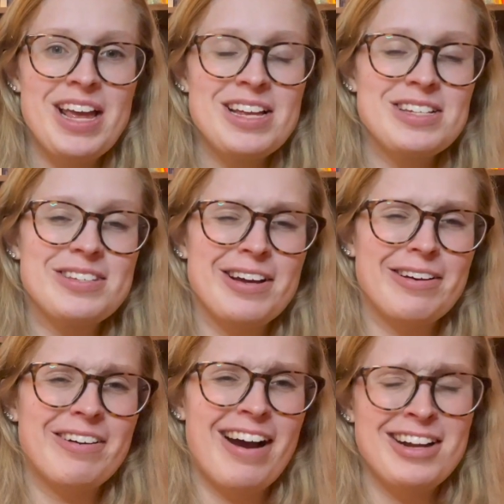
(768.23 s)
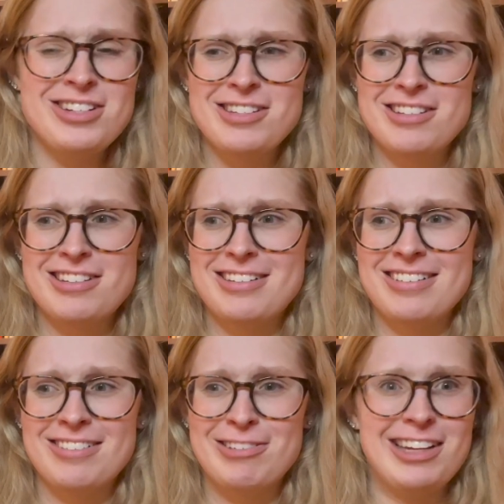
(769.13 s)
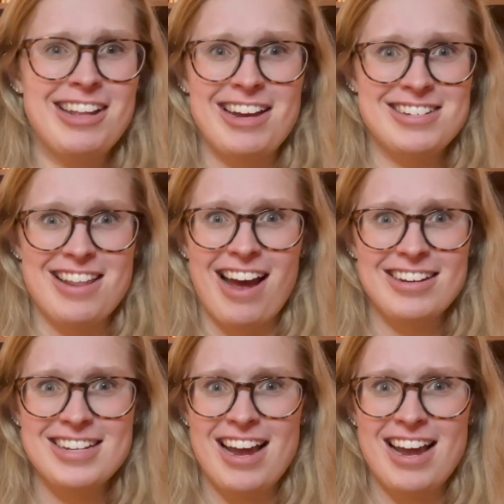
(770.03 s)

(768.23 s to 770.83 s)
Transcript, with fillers: So I just really liked that.